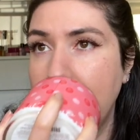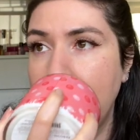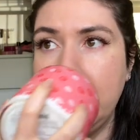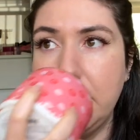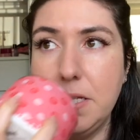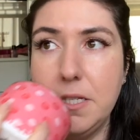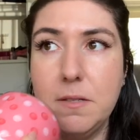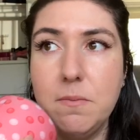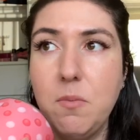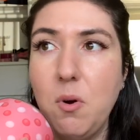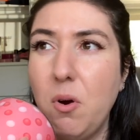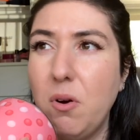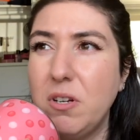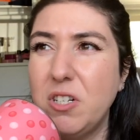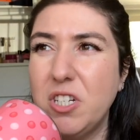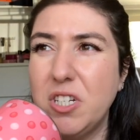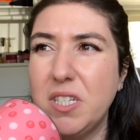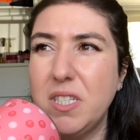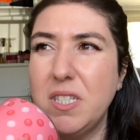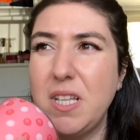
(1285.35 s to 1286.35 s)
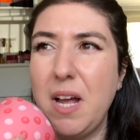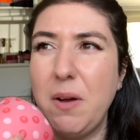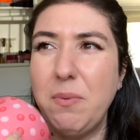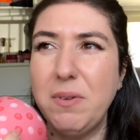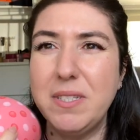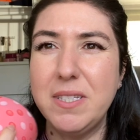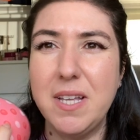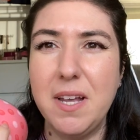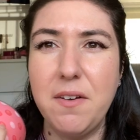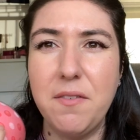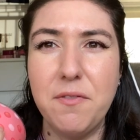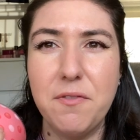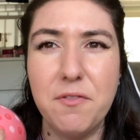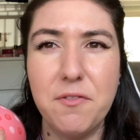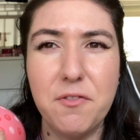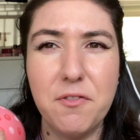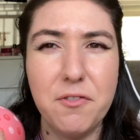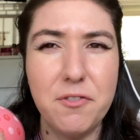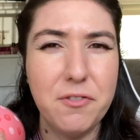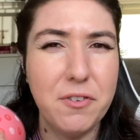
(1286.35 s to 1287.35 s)
This is more just, I would say,
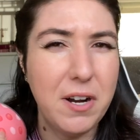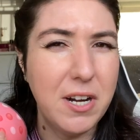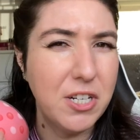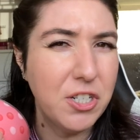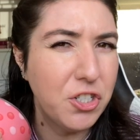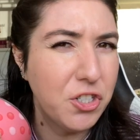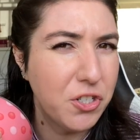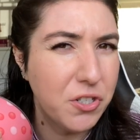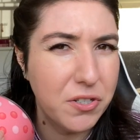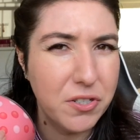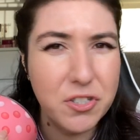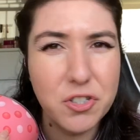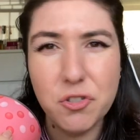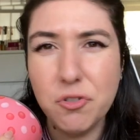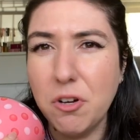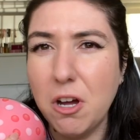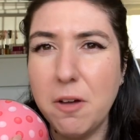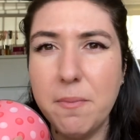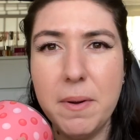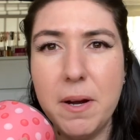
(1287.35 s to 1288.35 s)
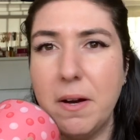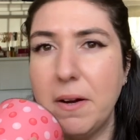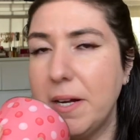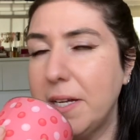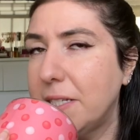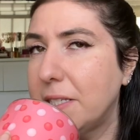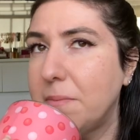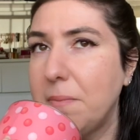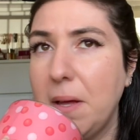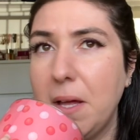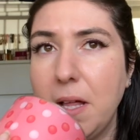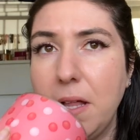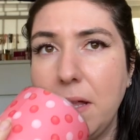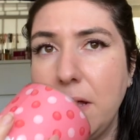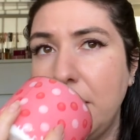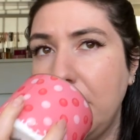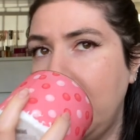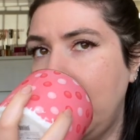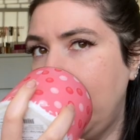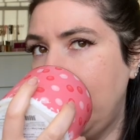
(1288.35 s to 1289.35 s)
fresher strawberry smell.